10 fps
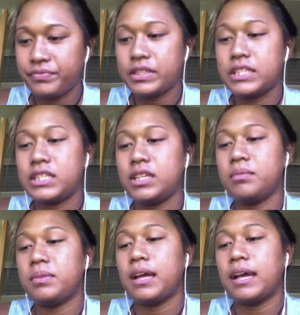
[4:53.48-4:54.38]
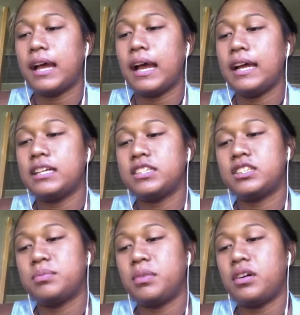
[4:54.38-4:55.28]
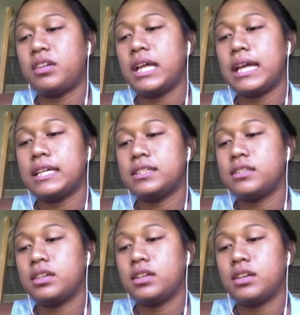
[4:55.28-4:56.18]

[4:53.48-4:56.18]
seem as small as